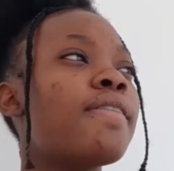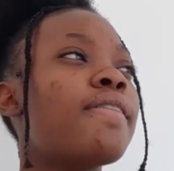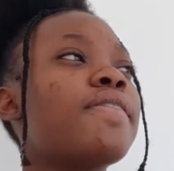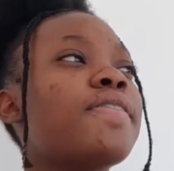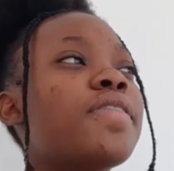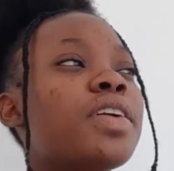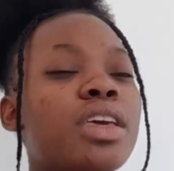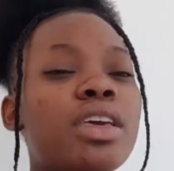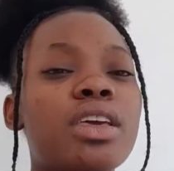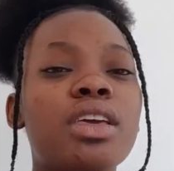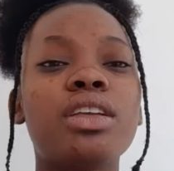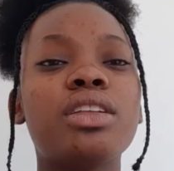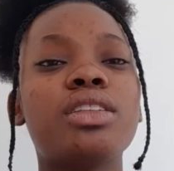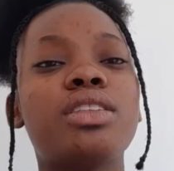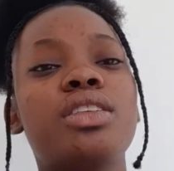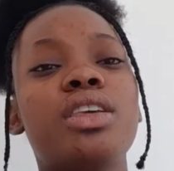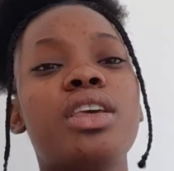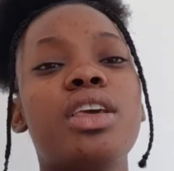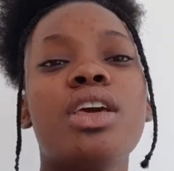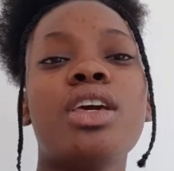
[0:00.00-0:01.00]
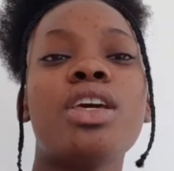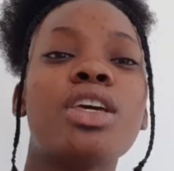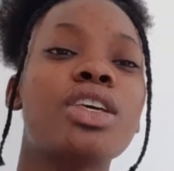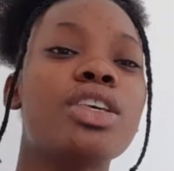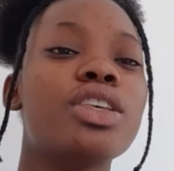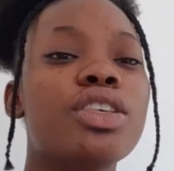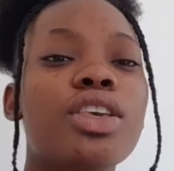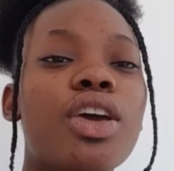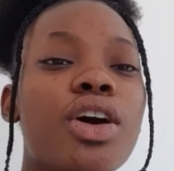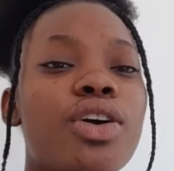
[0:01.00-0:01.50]

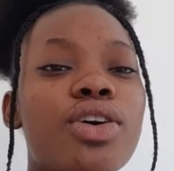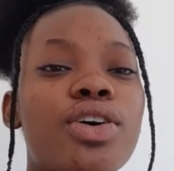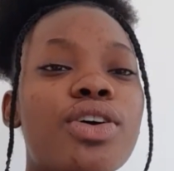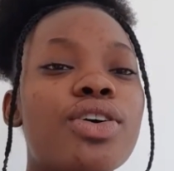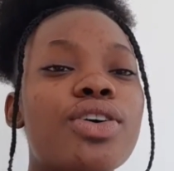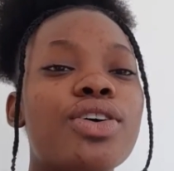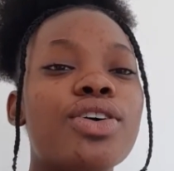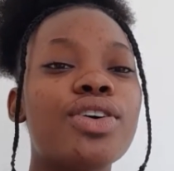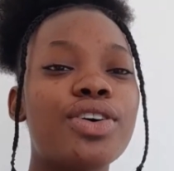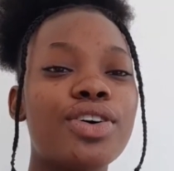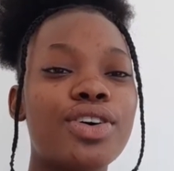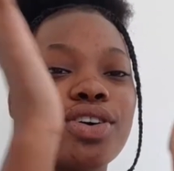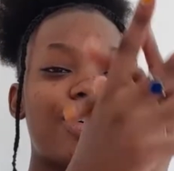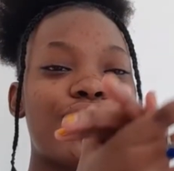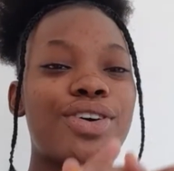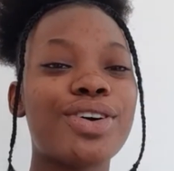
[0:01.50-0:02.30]
video.